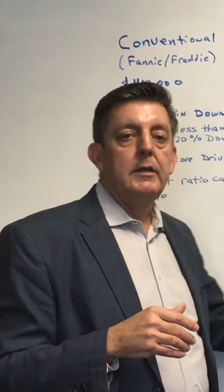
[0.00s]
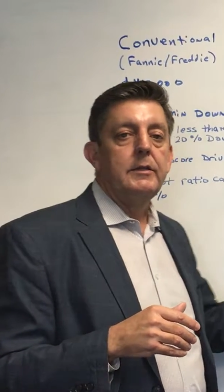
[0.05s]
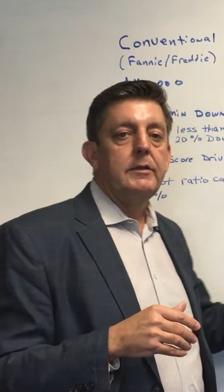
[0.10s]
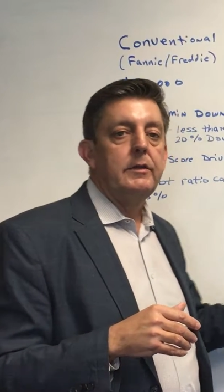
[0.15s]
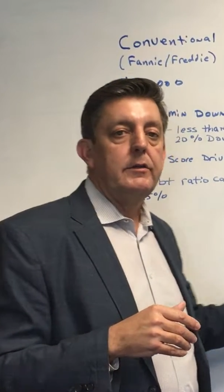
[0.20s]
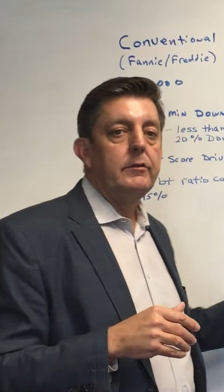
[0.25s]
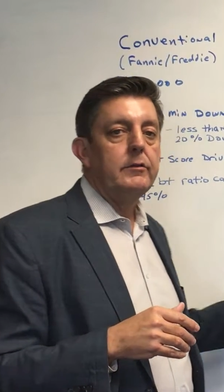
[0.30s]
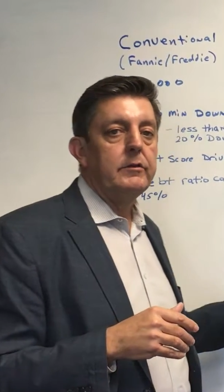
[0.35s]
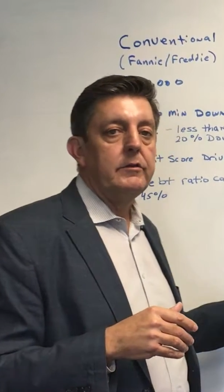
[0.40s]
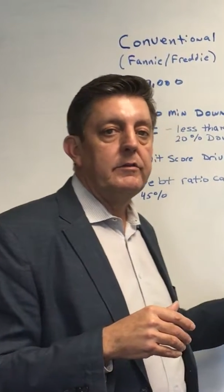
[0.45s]

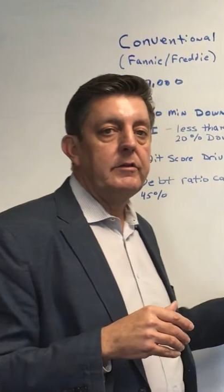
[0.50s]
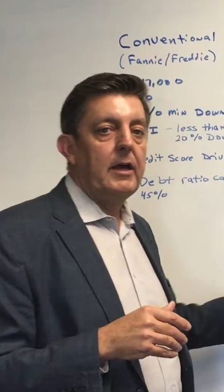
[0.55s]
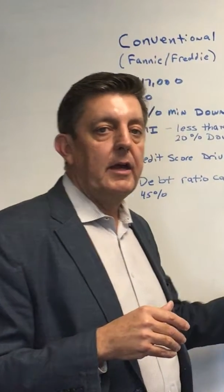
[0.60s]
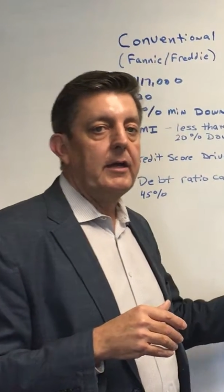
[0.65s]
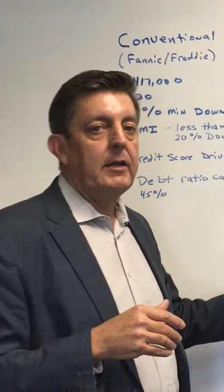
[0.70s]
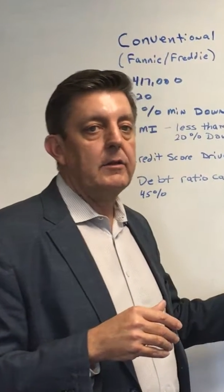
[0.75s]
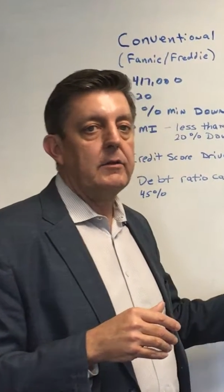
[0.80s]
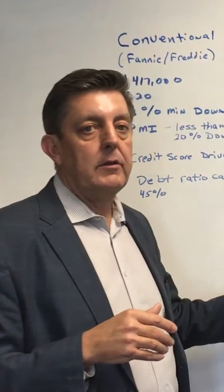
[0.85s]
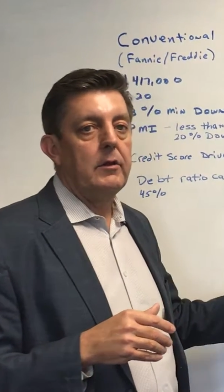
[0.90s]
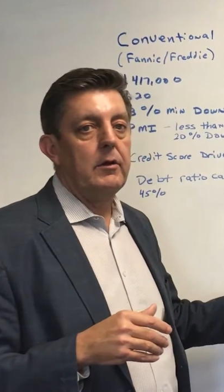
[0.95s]
to do a
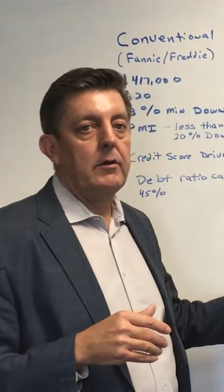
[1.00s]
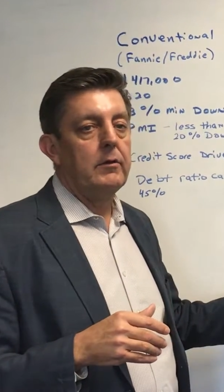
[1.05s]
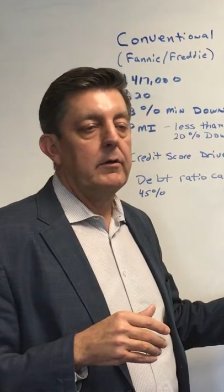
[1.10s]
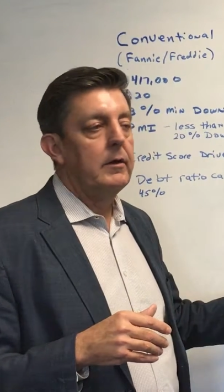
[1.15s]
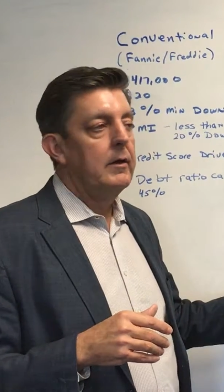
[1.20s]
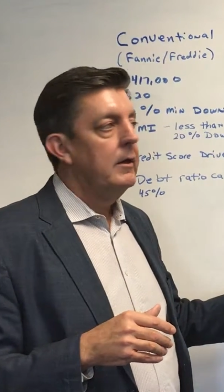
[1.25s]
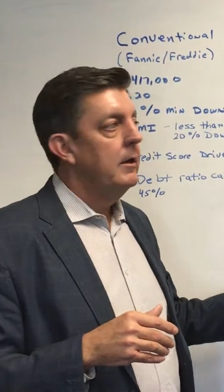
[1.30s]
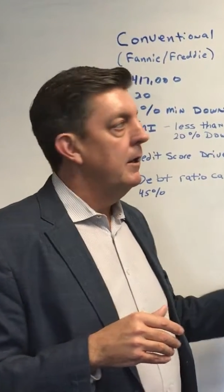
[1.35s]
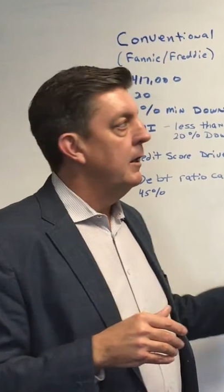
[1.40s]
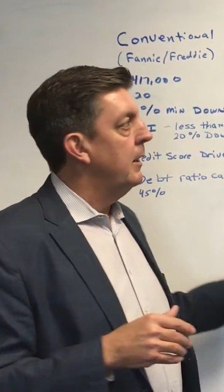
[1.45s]
second
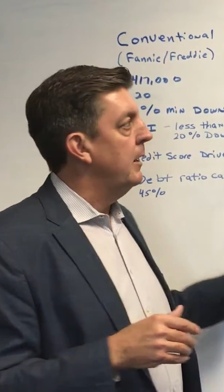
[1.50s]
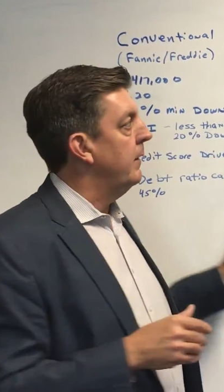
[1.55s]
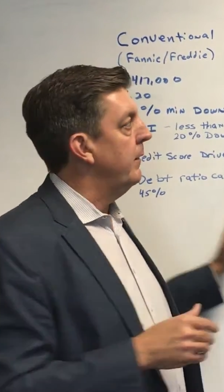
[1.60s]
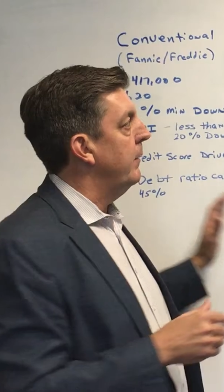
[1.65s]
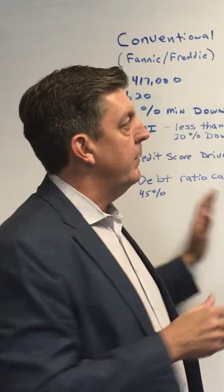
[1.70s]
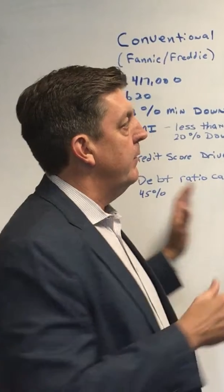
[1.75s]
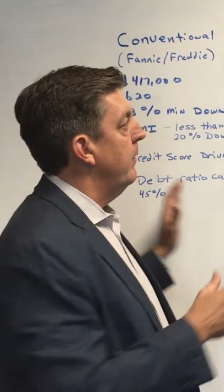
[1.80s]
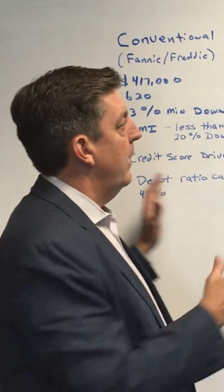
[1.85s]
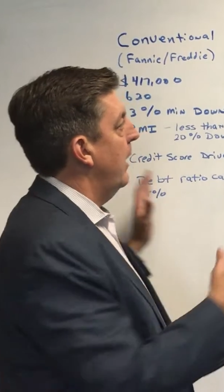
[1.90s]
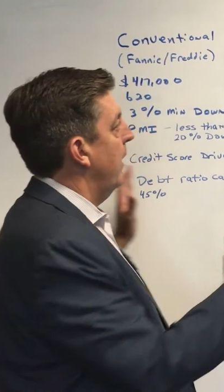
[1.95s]
loan,
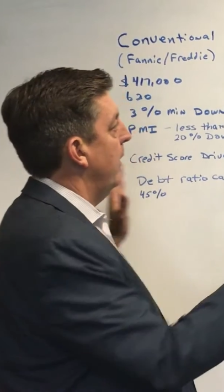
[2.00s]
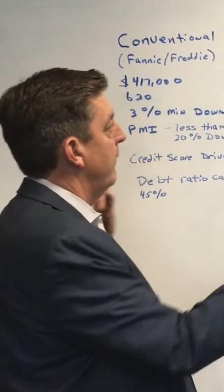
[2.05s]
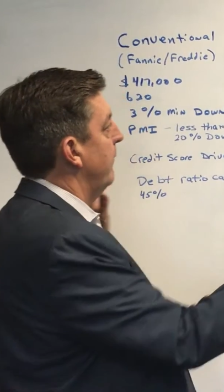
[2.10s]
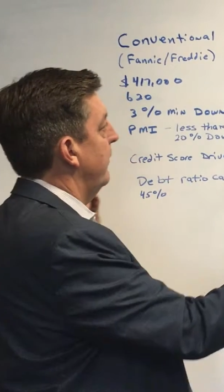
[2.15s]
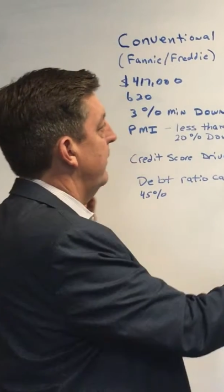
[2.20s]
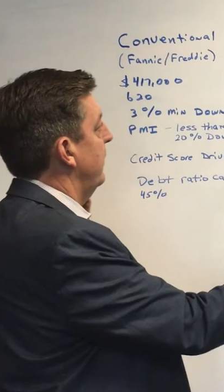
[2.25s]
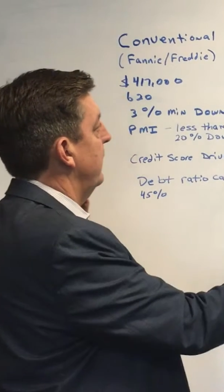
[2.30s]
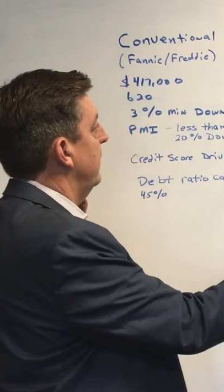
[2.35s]
and then you have